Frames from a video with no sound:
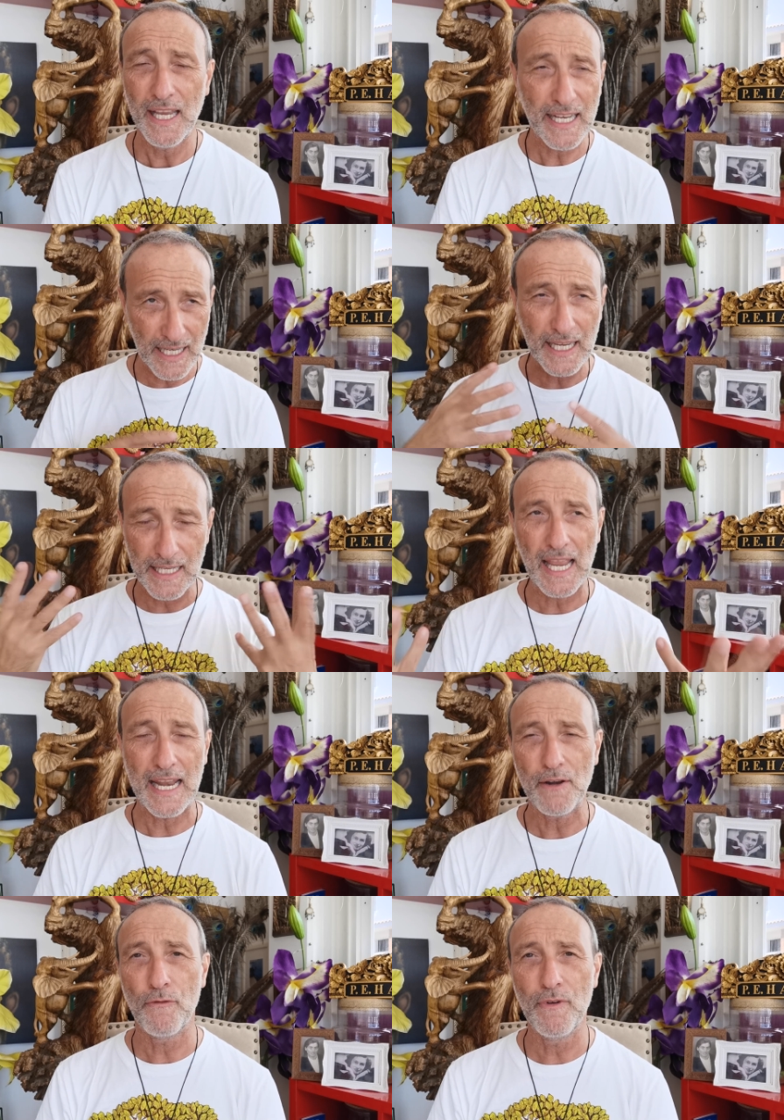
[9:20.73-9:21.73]
It, it,
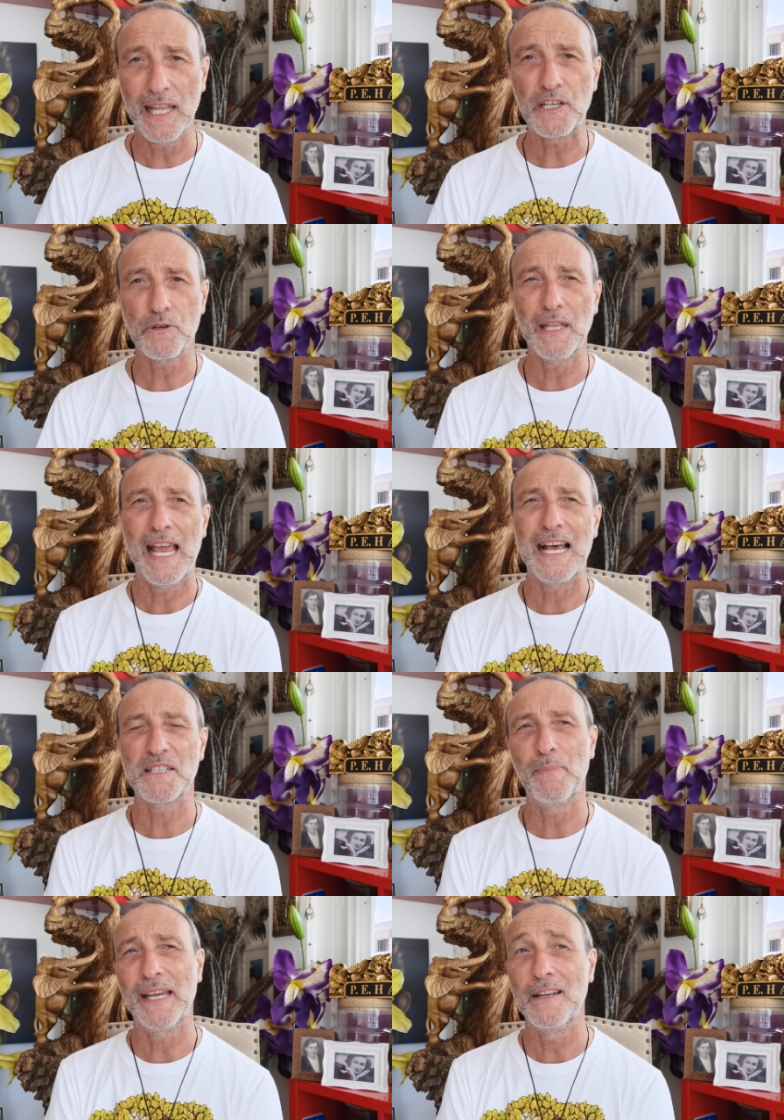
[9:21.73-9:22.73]
it literally
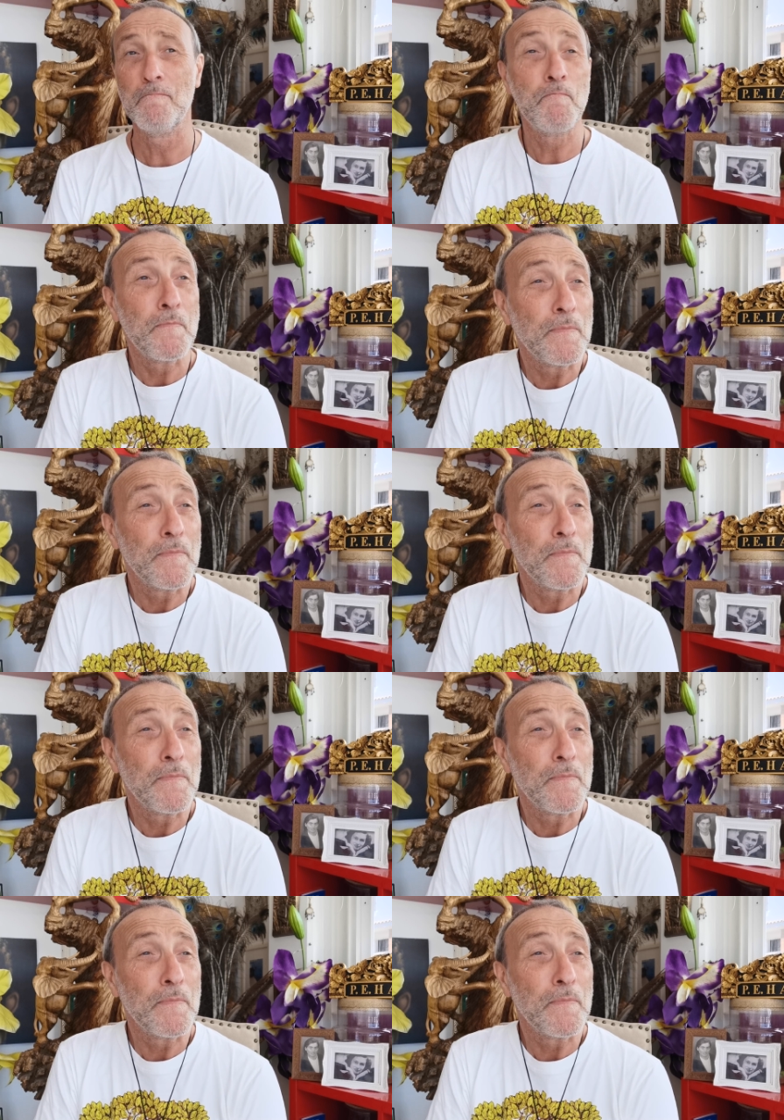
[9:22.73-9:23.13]
has been.